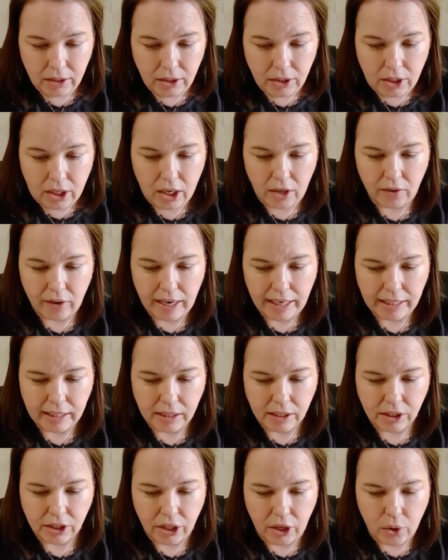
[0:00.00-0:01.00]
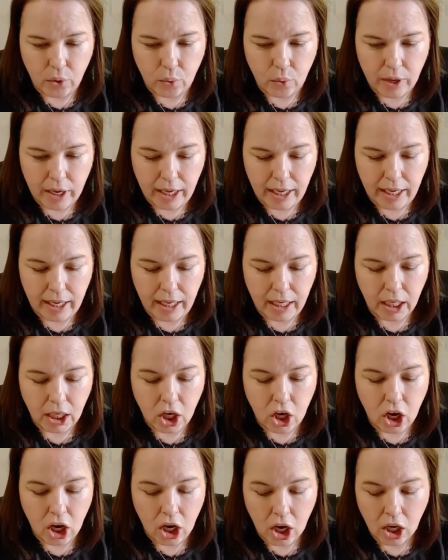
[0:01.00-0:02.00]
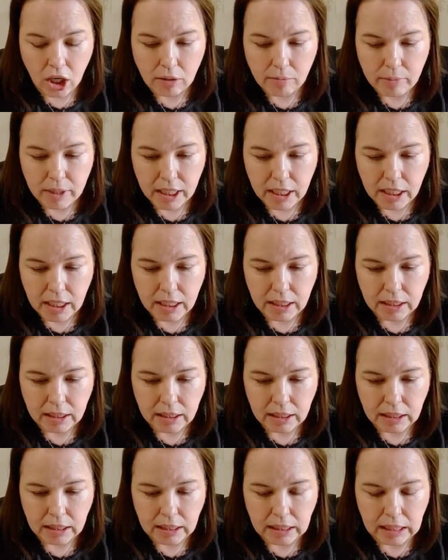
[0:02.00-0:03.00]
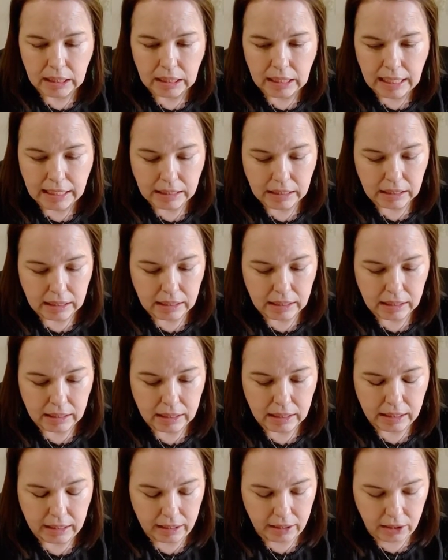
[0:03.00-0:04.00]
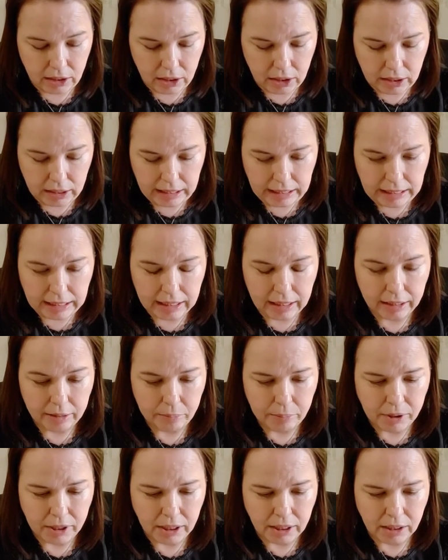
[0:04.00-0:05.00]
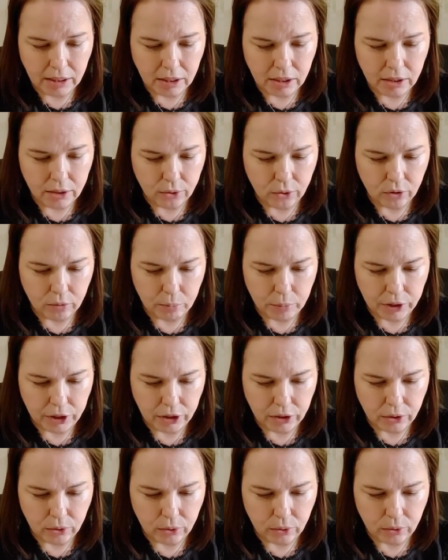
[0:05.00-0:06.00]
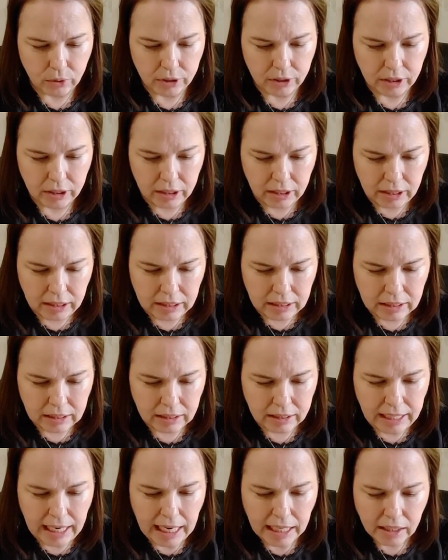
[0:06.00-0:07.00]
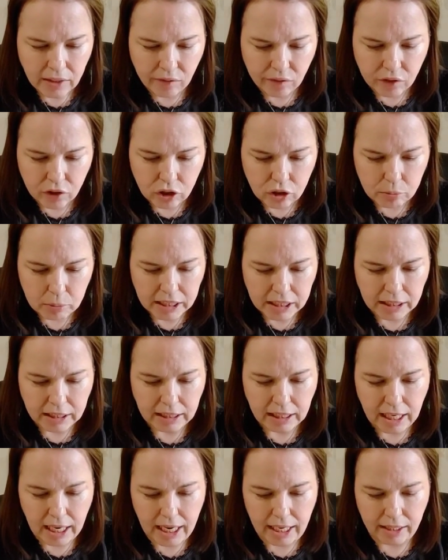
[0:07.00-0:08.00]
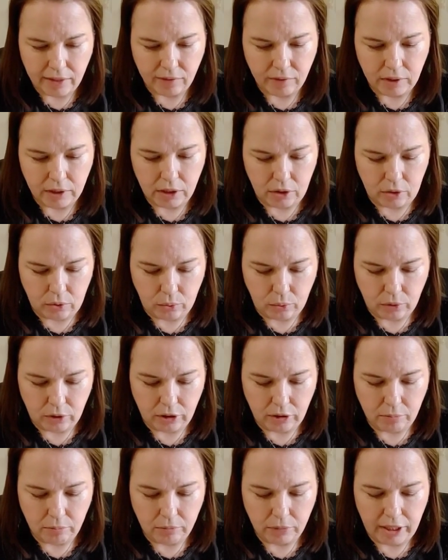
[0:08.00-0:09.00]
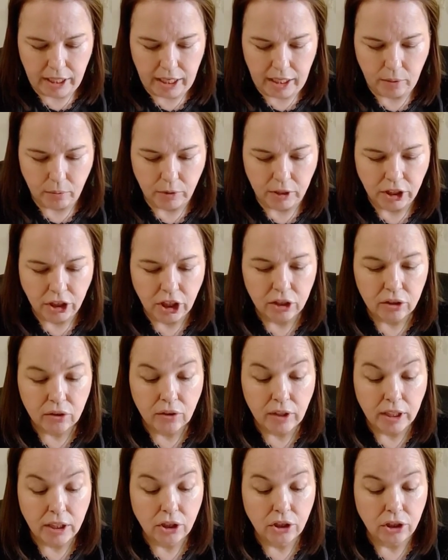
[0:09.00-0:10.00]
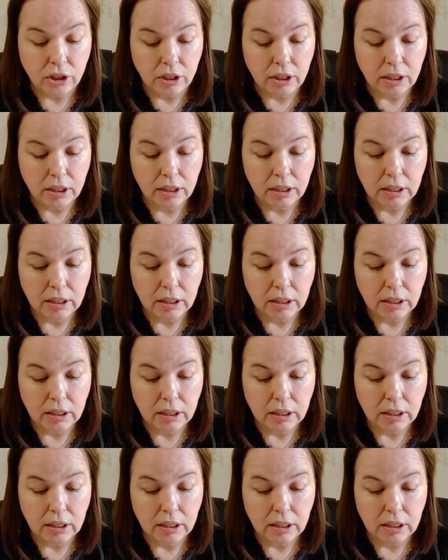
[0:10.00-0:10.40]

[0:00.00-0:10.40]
All right, so karmic lessons here. Eclipse in Scorpio. Stand firm in the eye of the storm. Okay, regeneration.